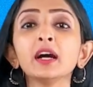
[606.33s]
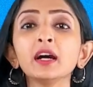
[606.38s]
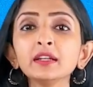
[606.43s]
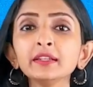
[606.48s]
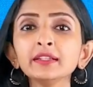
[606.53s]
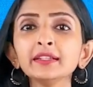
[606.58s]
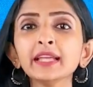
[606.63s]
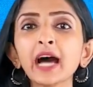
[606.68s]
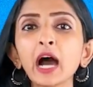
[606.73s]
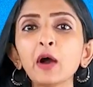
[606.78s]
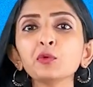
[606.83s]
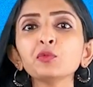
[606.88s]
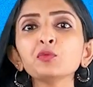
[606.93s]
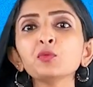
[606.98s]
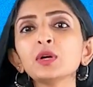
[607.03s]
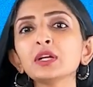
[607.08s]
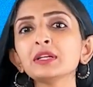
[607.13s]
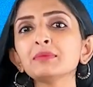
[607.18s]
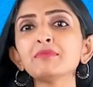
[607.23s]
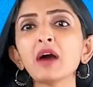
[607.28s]
a
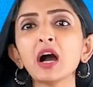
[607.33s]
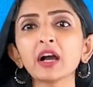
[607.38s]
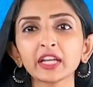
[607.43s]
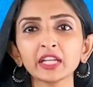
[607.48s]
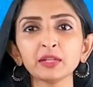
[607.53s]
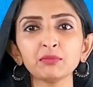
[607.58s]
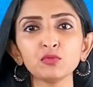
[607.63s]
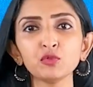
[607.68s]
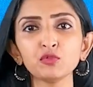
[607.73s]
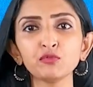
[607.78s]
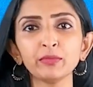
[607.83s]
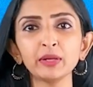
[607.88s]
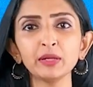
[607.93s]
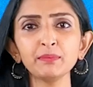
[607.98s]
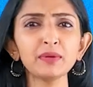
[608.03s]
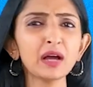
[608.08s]
downward market movement,